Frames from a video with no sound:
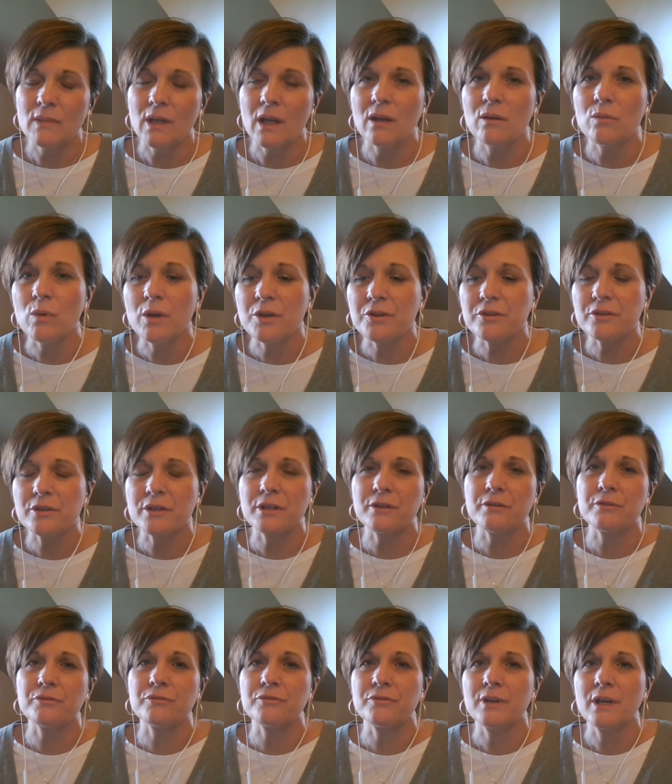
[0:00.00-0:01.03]
I wonder
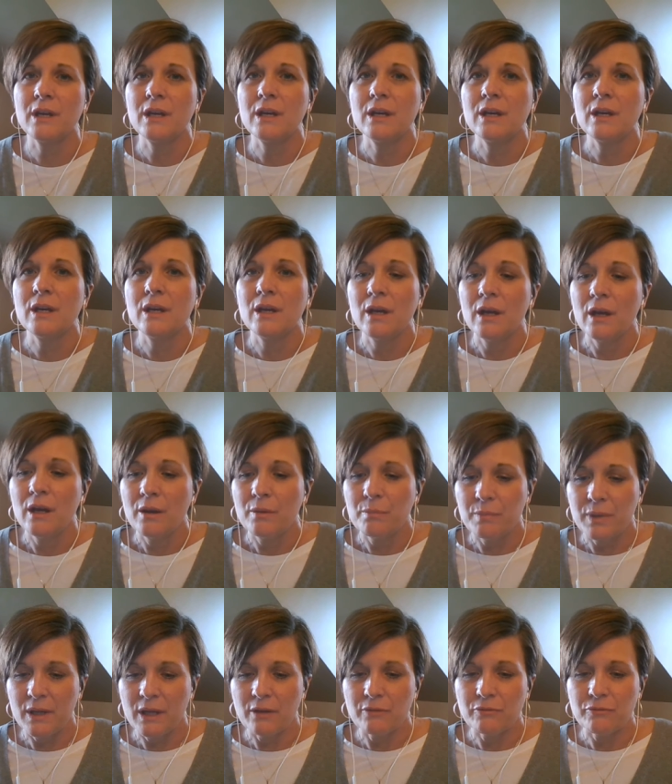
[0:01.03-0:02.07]
if
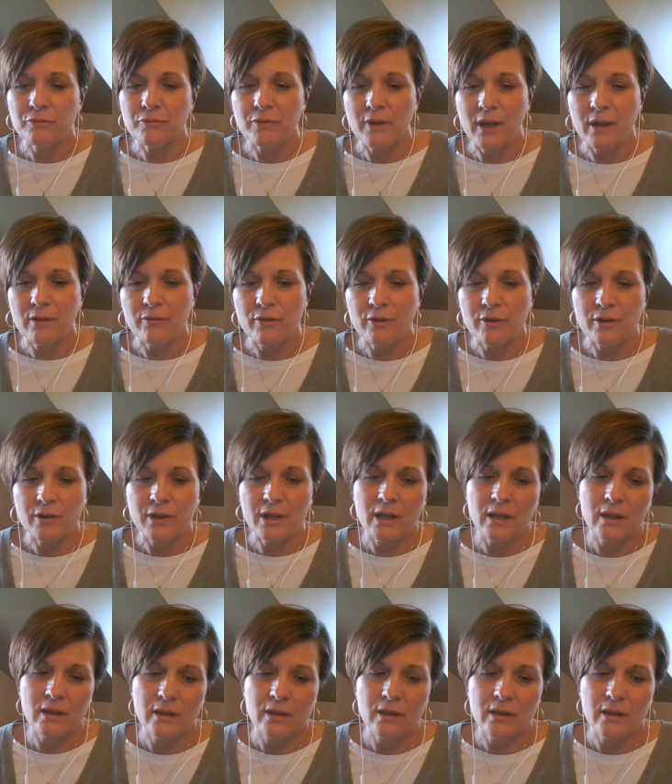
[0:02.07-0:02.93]
being favored